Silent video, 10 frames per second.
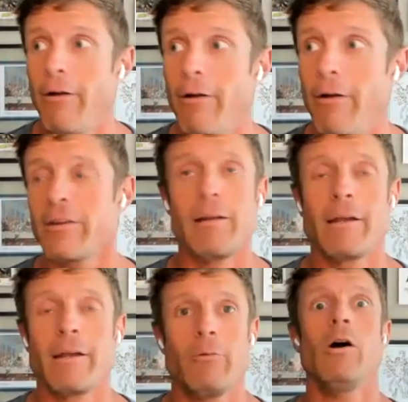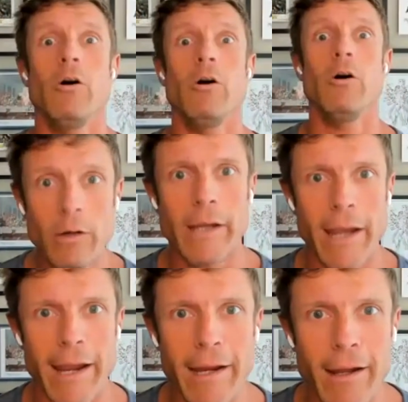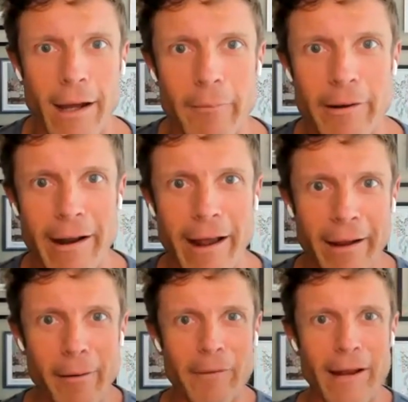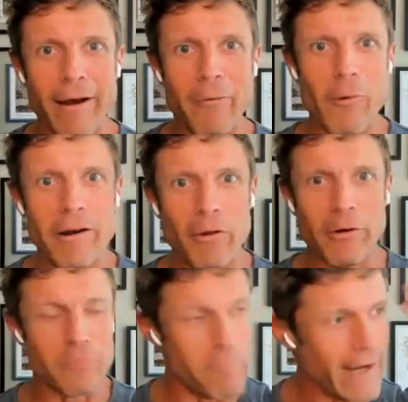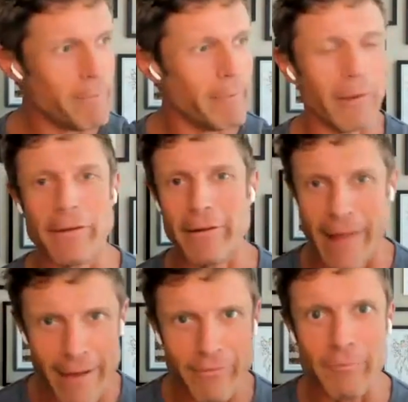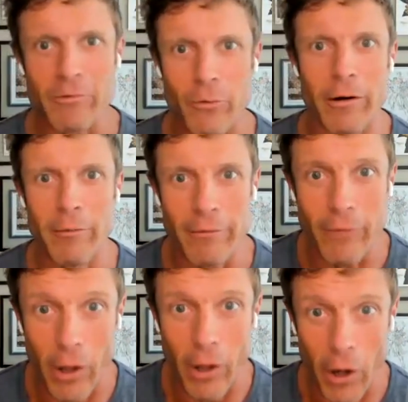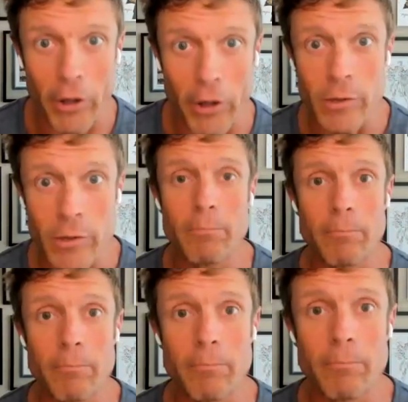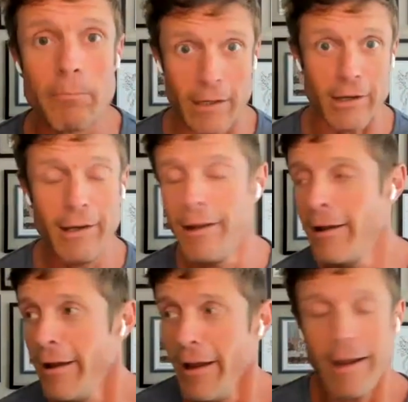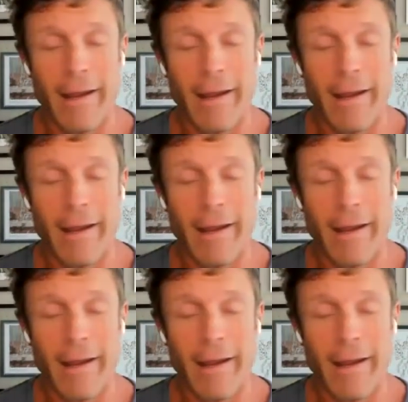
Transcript: And all of a sudden I'm like, whoa, okay. I'm now one of those many people out there that have some sort of an autoimmune condition.